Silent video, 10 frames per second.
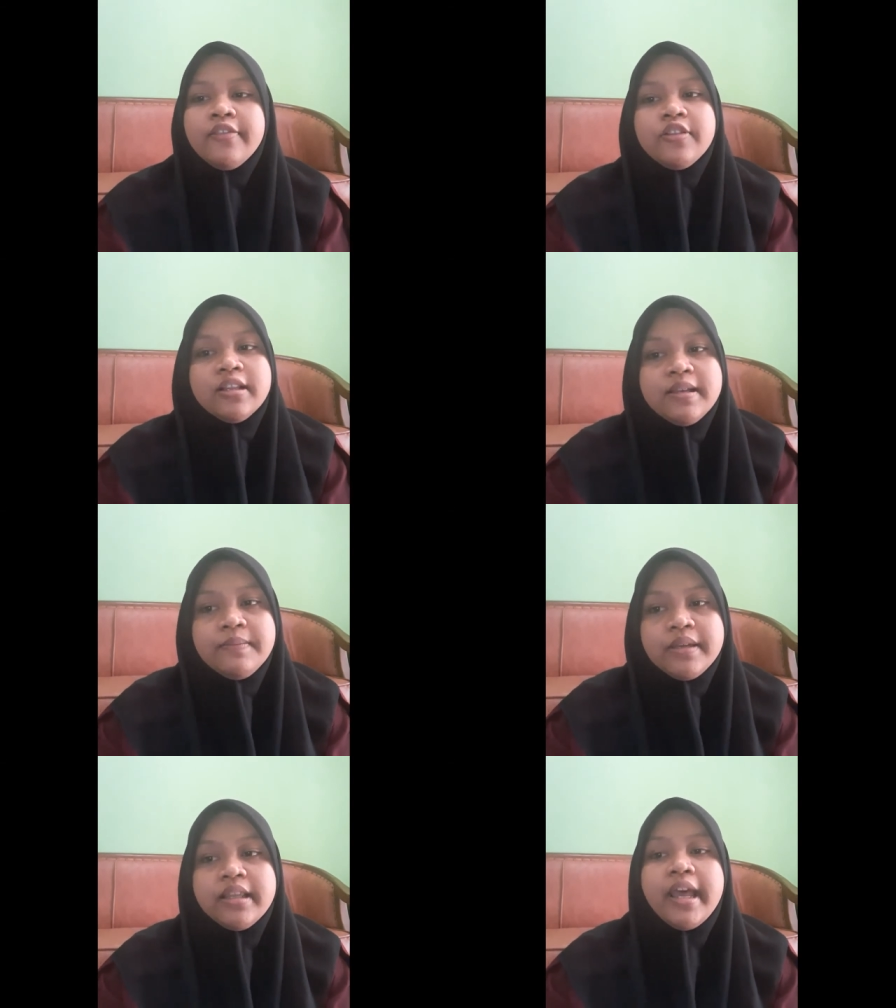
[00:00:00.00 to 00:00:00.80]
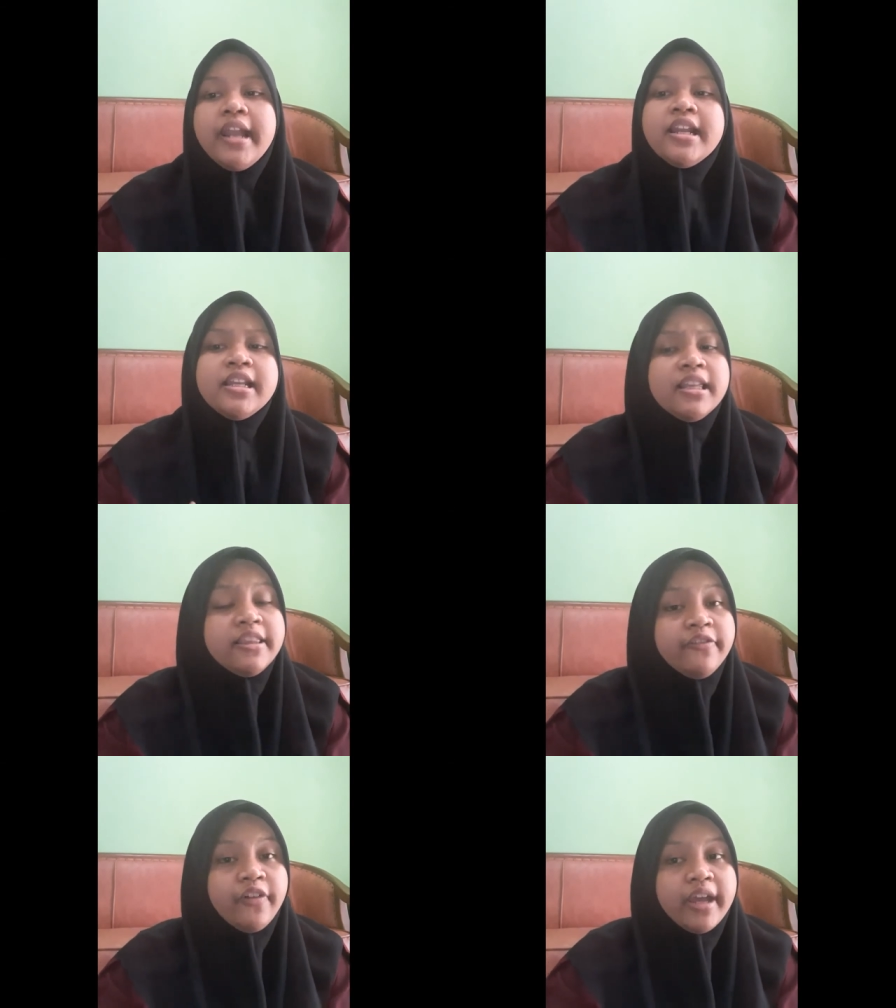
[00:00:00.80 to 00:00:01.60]
To limit and
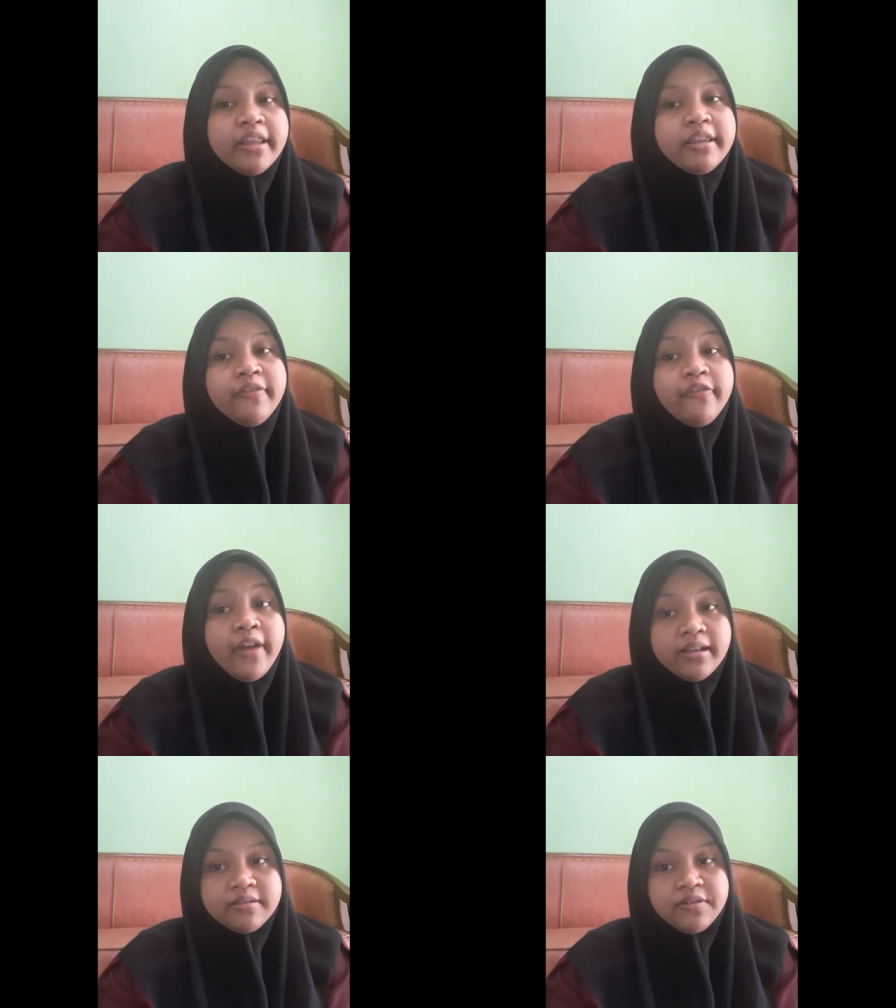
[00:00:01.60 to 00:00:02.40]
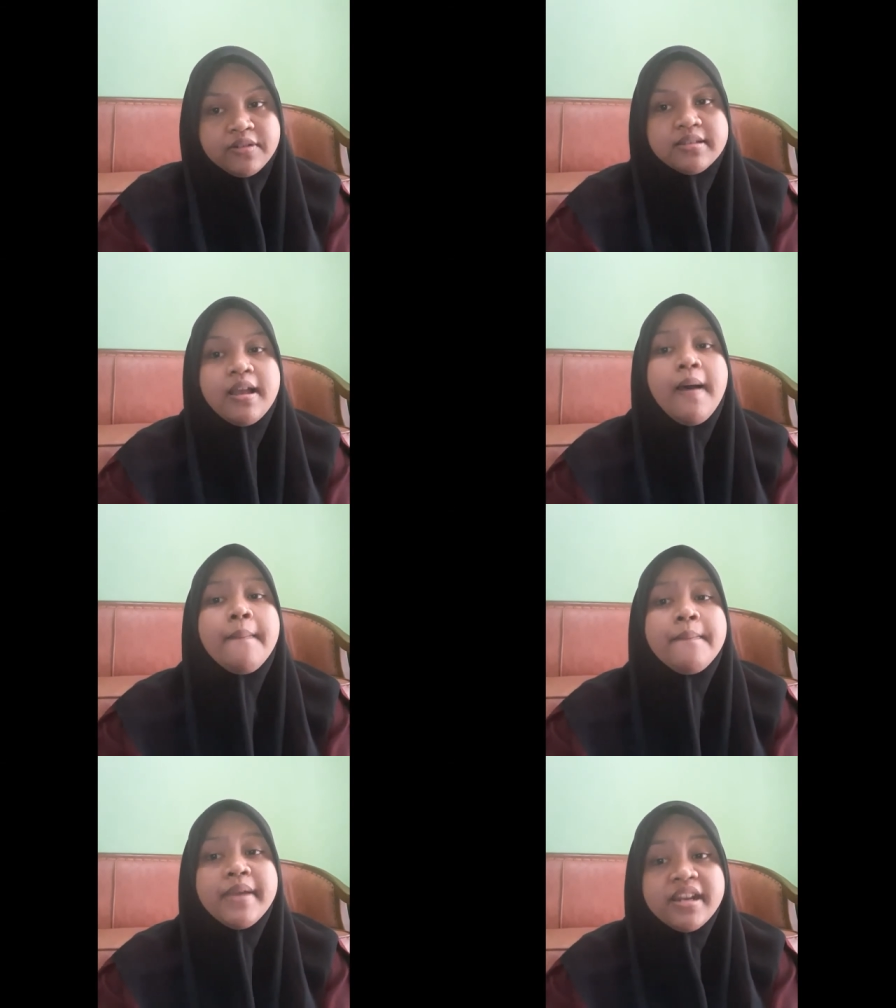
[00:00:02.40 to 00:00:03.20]
identify the factors, a
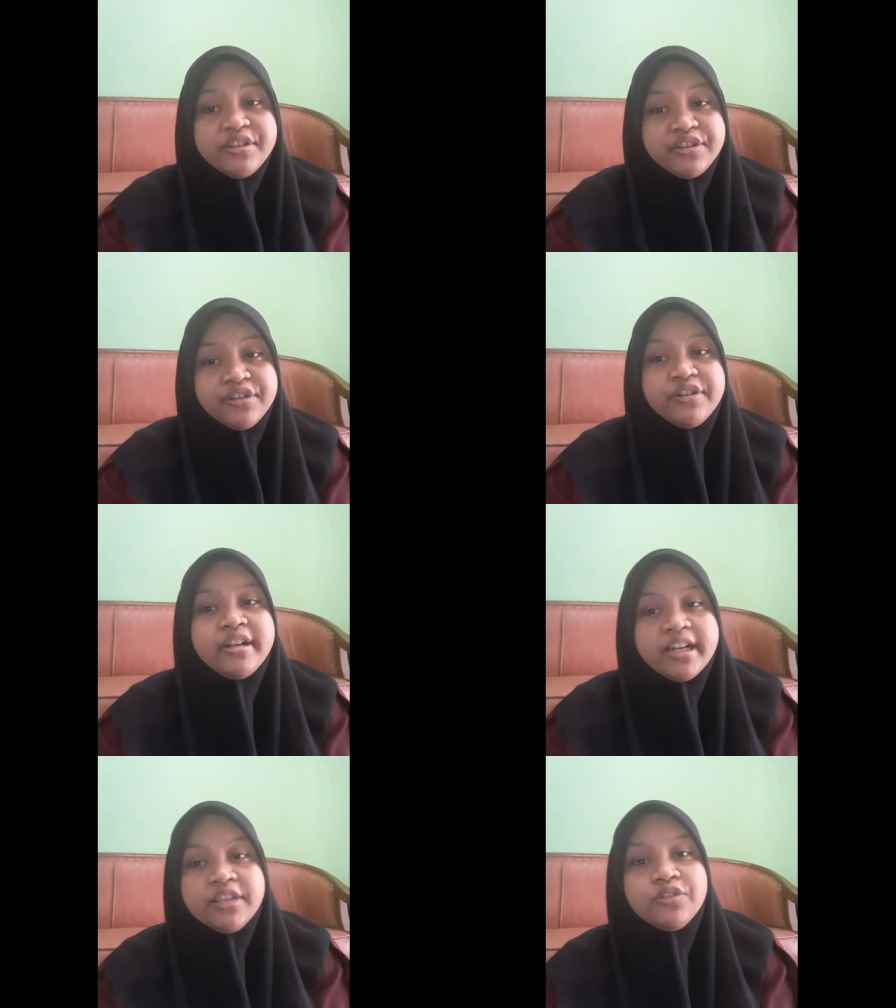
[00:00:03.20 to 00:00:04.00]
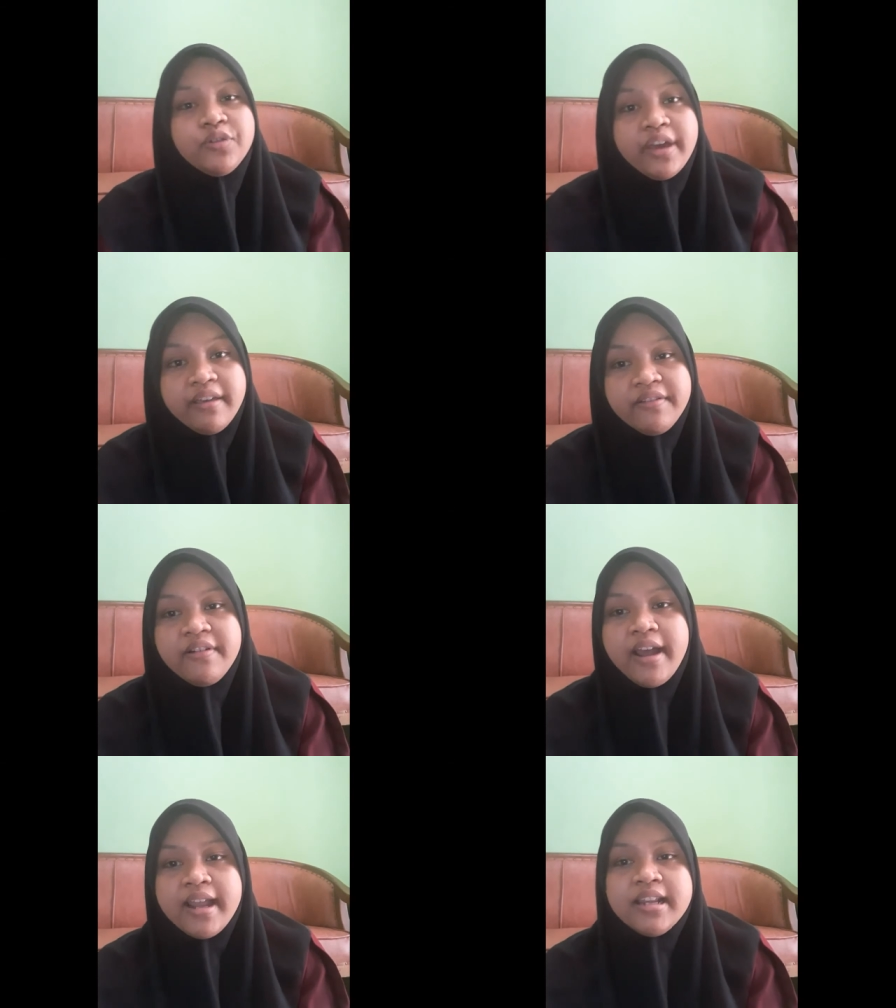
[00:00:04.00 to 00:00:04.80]
manager needs to
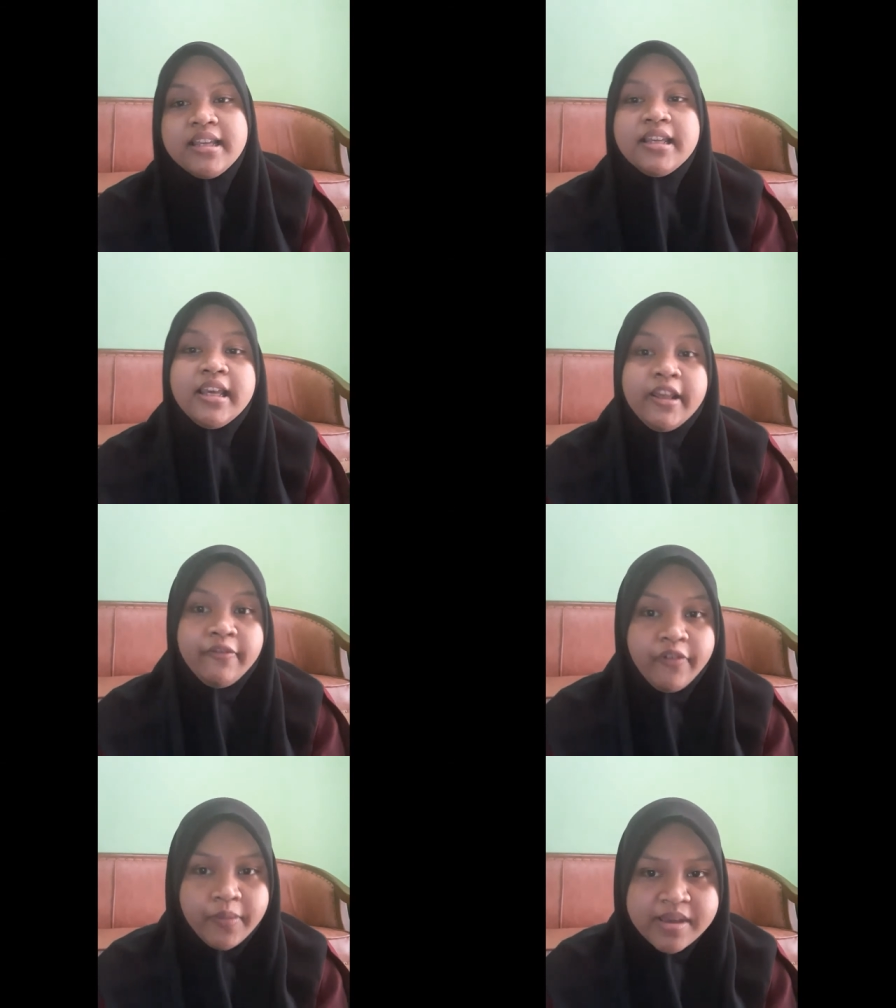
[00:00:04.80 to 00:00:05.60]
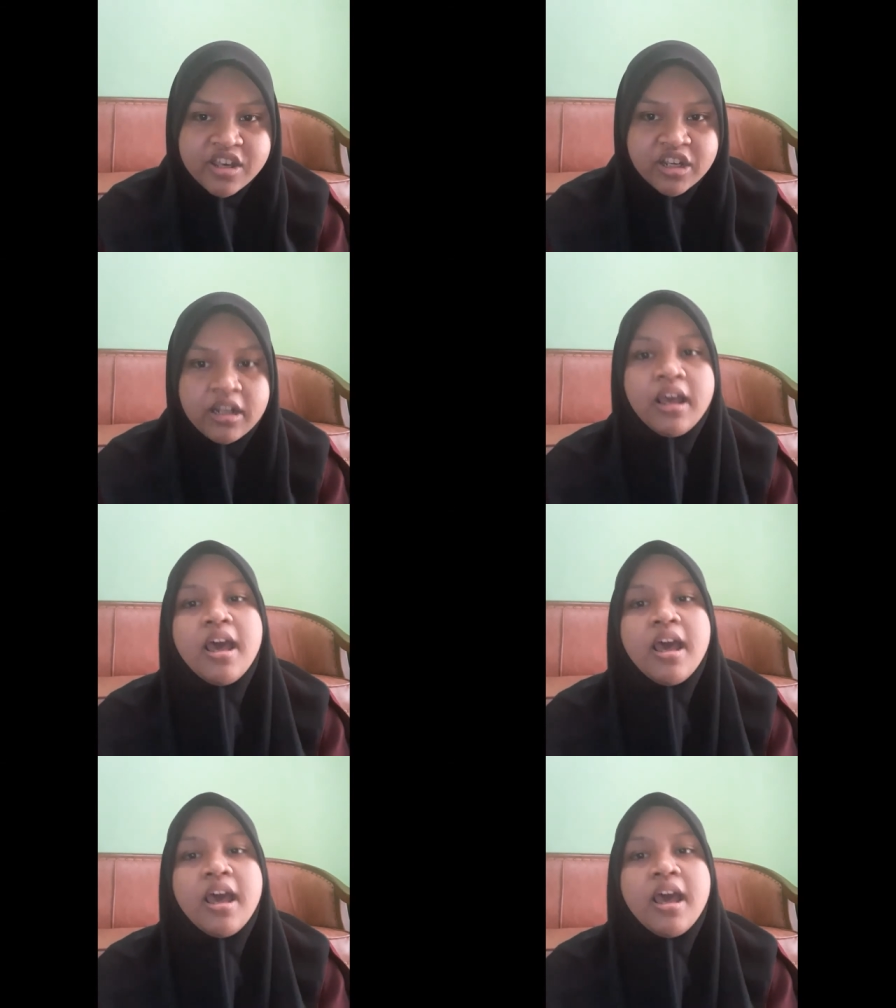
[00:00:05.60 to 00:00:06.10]
gather any information.